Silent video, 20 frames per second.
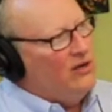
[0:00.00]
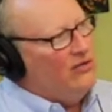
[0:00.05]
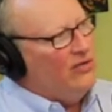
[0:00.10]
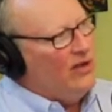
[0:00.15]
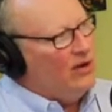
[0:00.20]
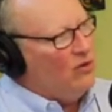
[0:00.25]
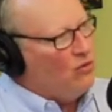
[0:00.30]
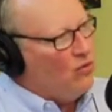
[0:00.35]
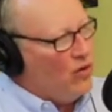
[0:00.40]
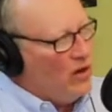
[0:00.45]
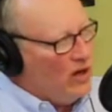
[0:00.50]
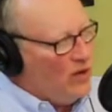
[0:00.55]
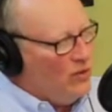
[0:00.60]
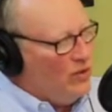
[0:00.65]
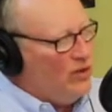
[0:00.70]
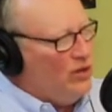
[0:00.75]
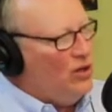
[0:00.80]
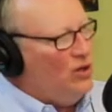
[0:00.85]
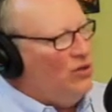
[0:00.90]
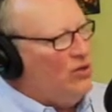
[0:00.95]
They work
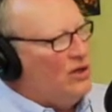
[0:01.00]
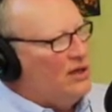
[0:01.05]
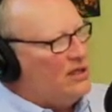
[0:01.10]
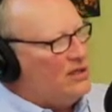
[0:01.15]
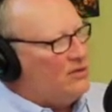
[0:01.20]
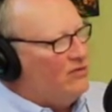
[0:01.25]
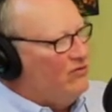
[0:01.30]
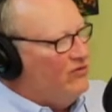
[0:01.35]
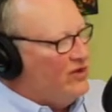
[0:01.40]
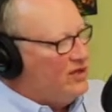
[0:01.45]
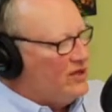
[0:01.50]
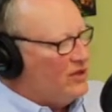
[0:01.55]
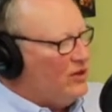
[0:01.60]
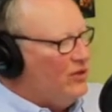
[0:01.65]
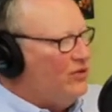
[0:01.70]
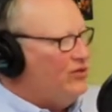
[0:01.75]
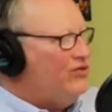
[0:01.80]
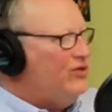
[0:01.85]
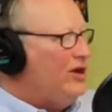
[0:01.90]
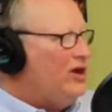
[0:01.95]
with you, you get some
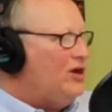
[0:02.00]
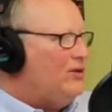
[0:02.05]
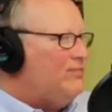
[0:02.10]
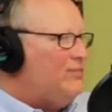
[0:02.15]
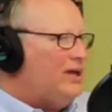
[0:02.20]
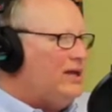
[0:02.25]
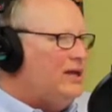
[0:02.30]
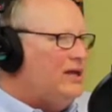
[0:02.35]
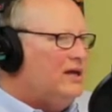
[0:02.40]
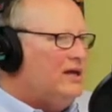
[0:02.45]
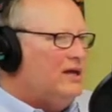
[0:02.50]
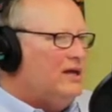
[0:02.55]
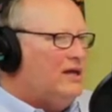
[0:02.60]
physical therapy,